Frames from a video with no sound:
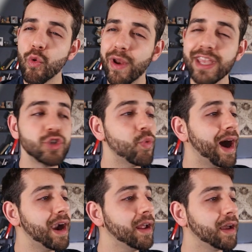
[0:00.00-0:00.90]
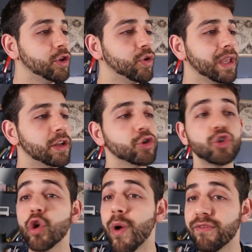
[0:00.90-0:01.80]
crazy you are, you can
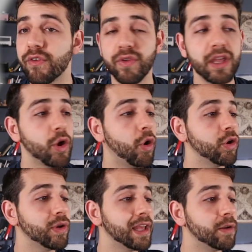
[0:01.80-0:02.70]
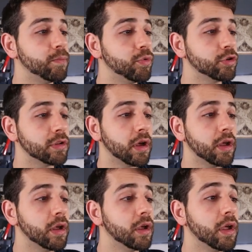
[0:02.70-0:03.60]
show everything or you can put
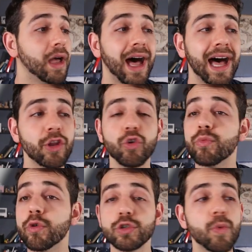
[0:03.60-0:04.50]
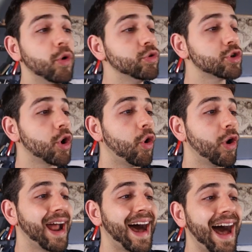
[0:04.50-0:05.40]
anonymous mode
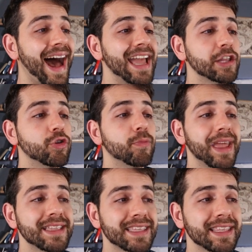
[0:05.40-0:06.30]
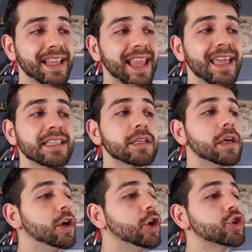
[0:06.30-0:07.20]
or hide domain client.
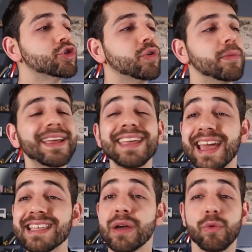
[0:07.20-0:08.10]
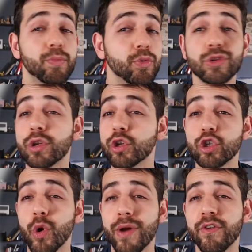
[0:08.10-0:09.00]
So in my case, I will put
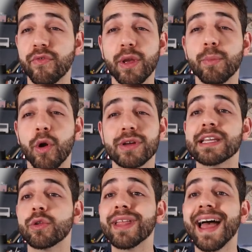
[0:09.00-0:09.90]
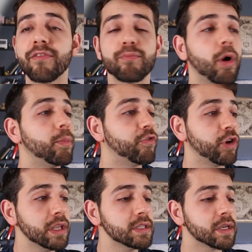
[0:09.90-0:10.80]
show everything because I don't have problem
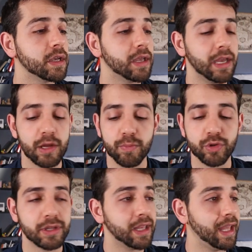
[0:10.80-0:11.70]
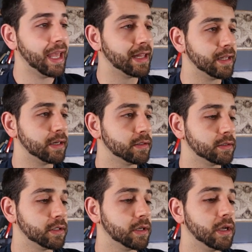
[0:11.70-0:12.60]
for it and I put enter.
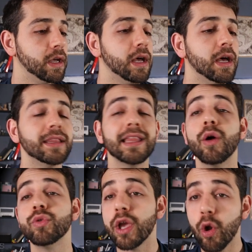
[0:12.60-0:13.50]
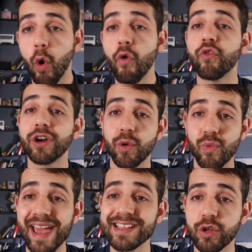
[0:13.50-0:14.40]
Now they go for the
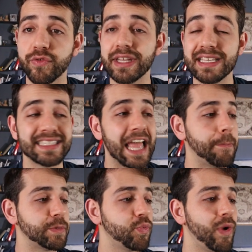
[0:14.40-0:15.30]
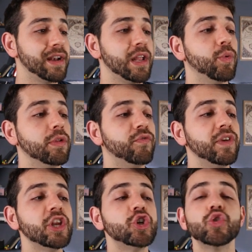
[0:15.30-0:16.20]
rest of the steps where they will
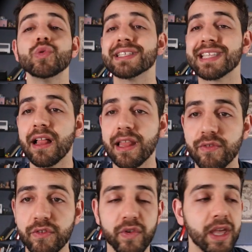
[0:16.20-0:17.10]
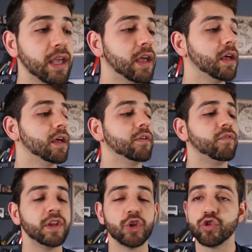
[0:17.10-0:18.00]
finish to install everything,
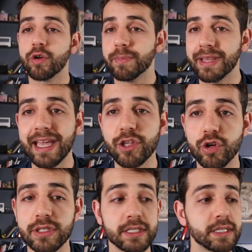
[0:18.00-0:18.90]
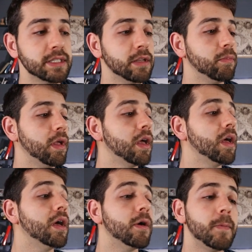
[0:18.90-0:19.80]
finish to update your system
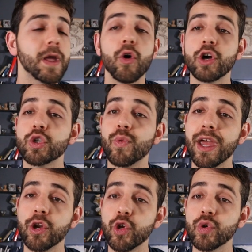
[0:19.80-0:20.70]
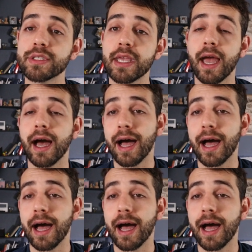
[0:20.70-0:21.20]
because we are using